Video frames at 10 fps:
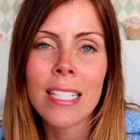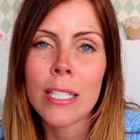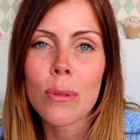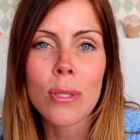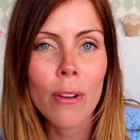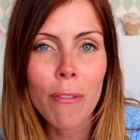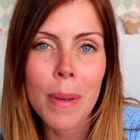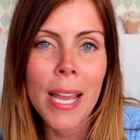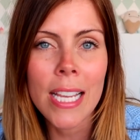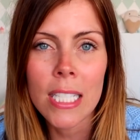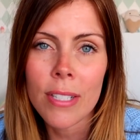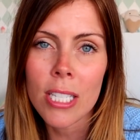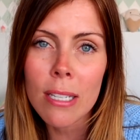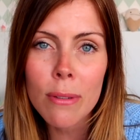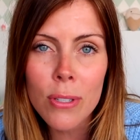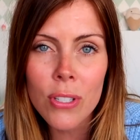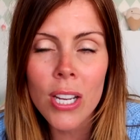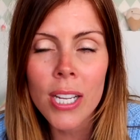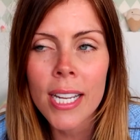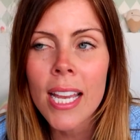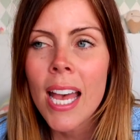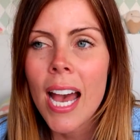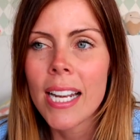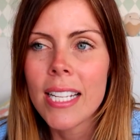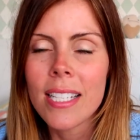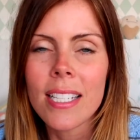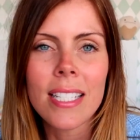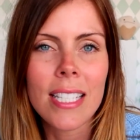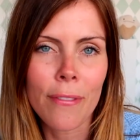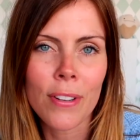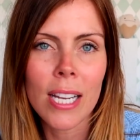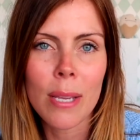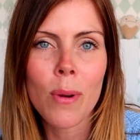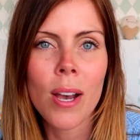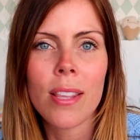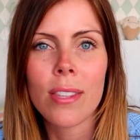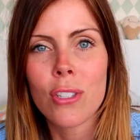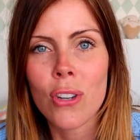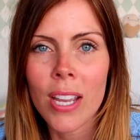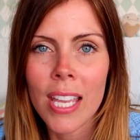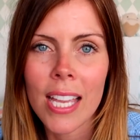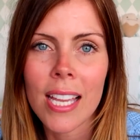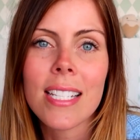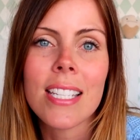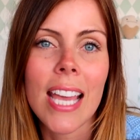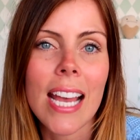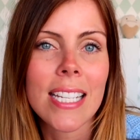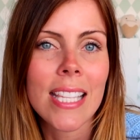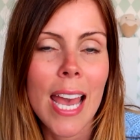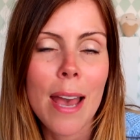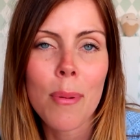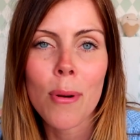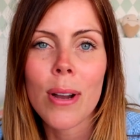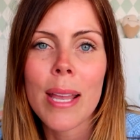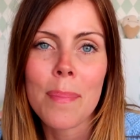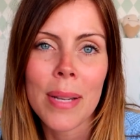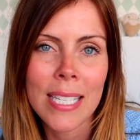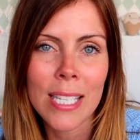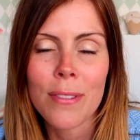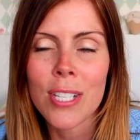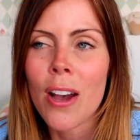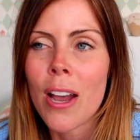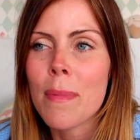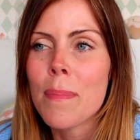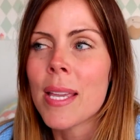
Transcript: little soft place for children, and it's just definitely worth trying to get to the airport in plenty of time,